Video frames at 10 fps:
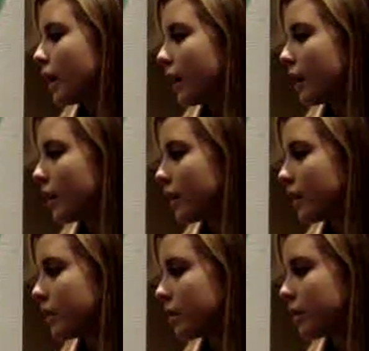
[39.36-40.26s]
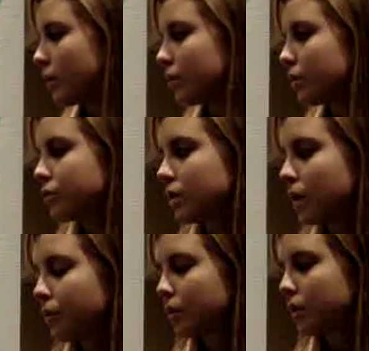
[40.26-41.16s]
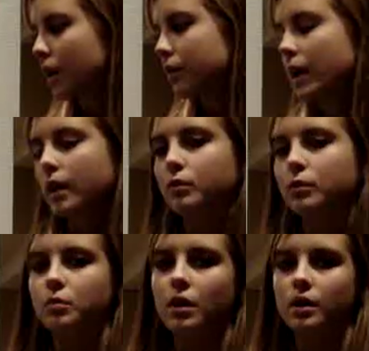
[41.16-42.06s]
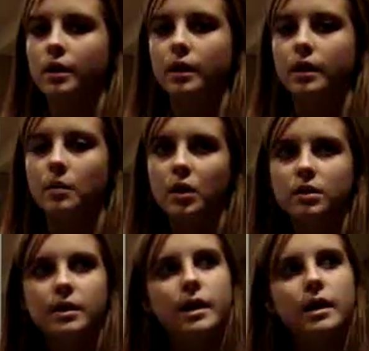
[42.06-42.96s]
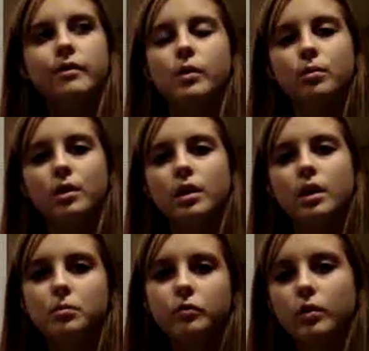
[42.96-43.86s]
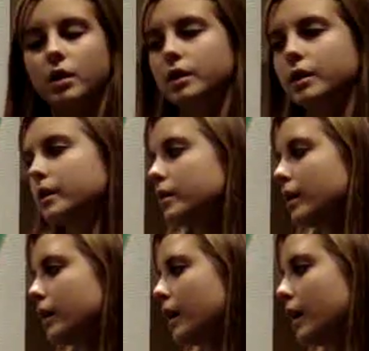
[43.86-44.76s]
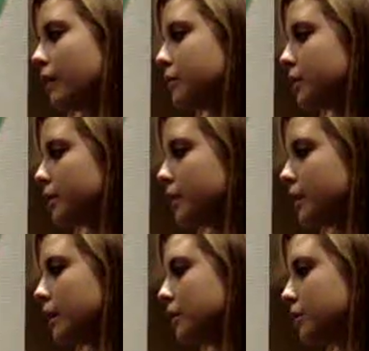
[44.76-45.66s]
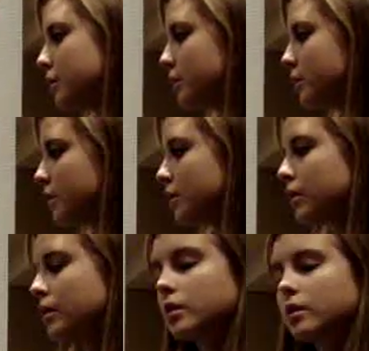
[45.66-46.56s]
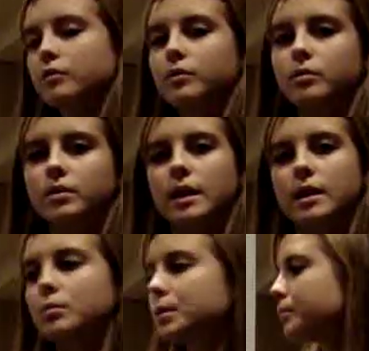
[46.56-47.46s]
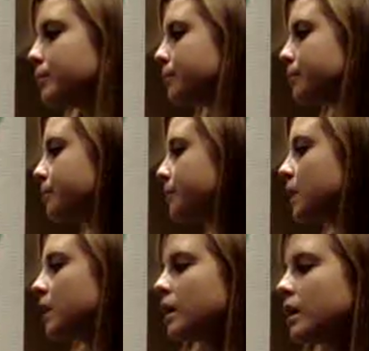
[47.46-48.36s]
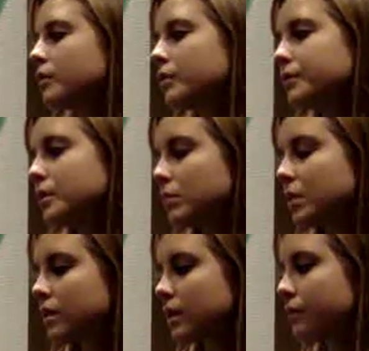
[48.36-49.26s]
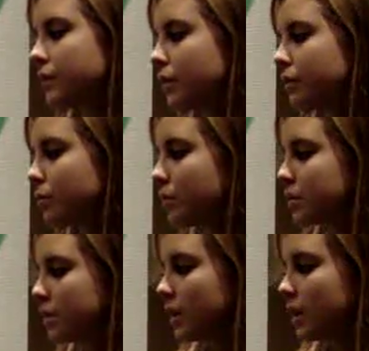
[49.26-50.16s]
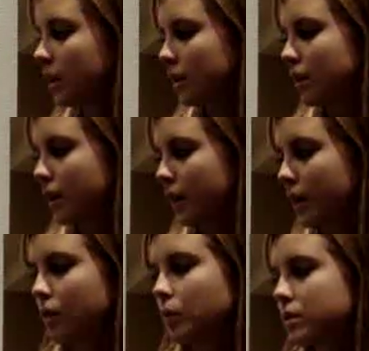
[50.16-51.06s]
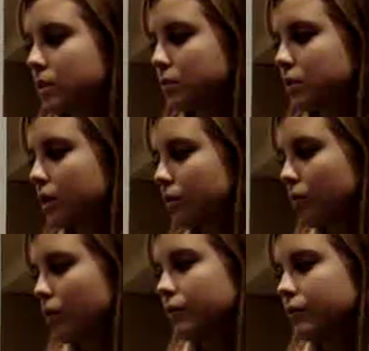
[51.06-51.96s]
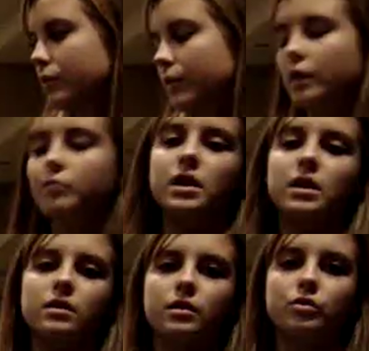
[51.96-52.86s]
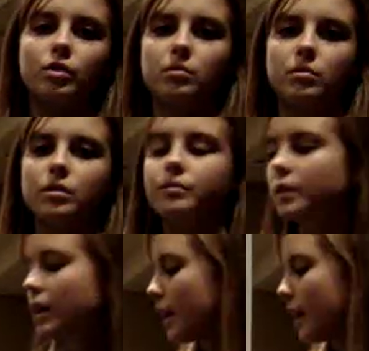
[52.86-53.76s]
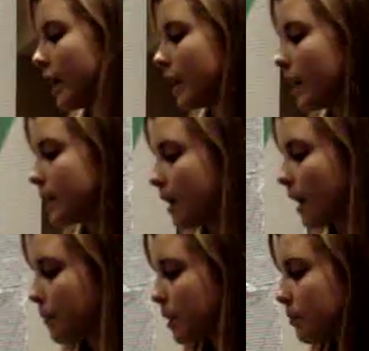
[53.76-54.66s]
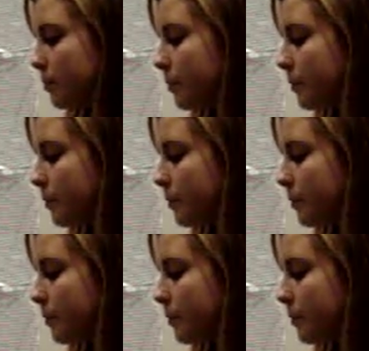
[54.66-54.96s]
And the only drink they were allowed to have was water, and they must have 1 cup of water after each food type. 15 minutes after everyone was done eating, I had one subject run for 5 minutes on the treadmill, and I timed them